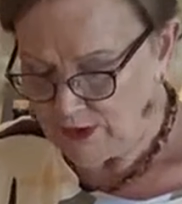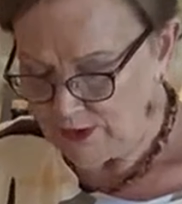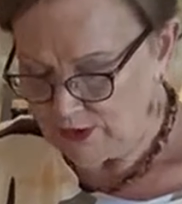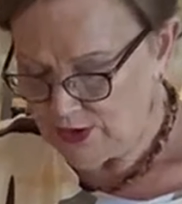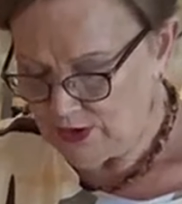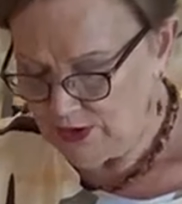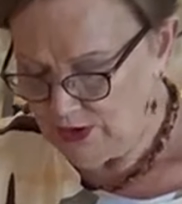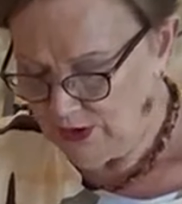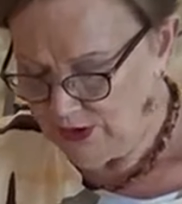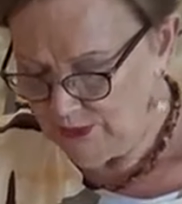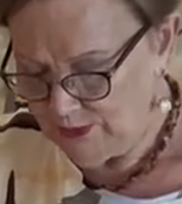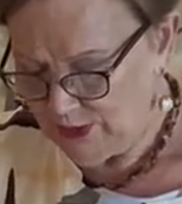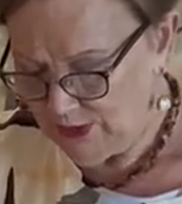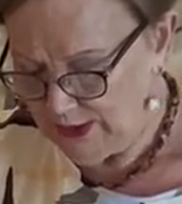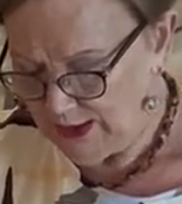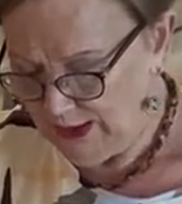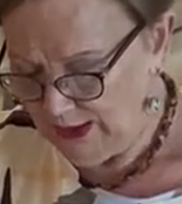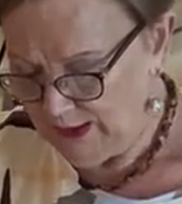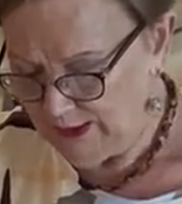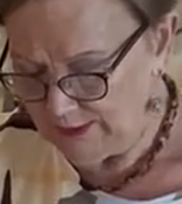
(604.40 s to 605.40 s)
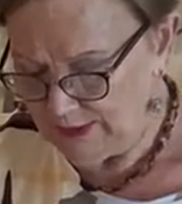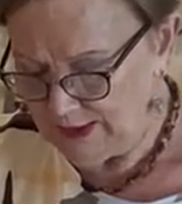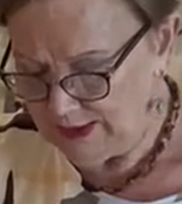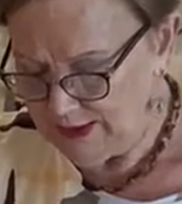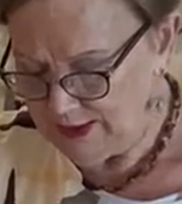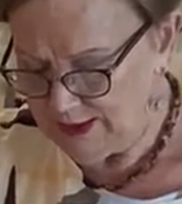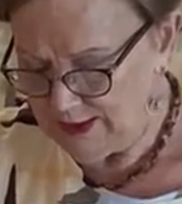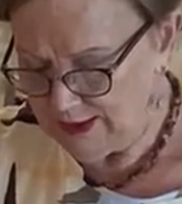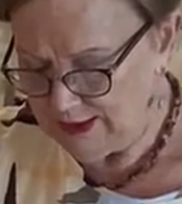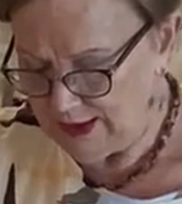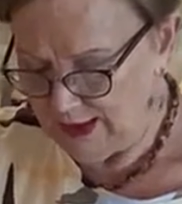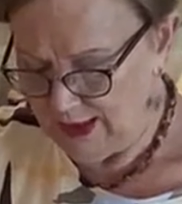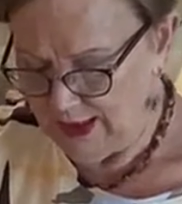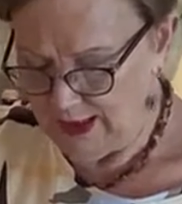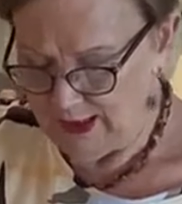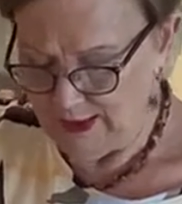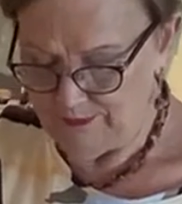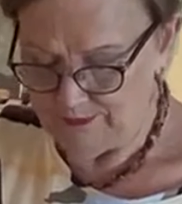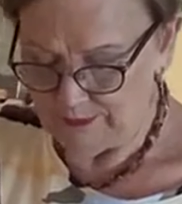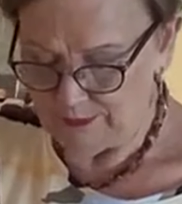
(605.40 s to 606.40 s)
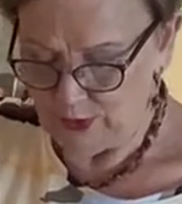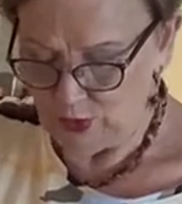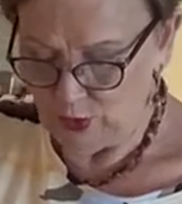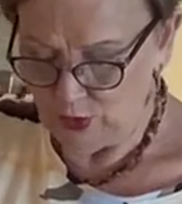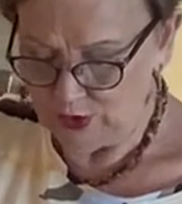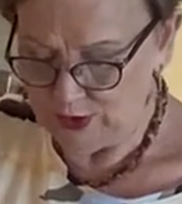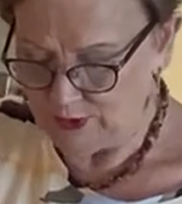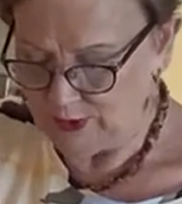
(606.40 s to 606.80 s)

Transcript: I'm just going to put, this is quarter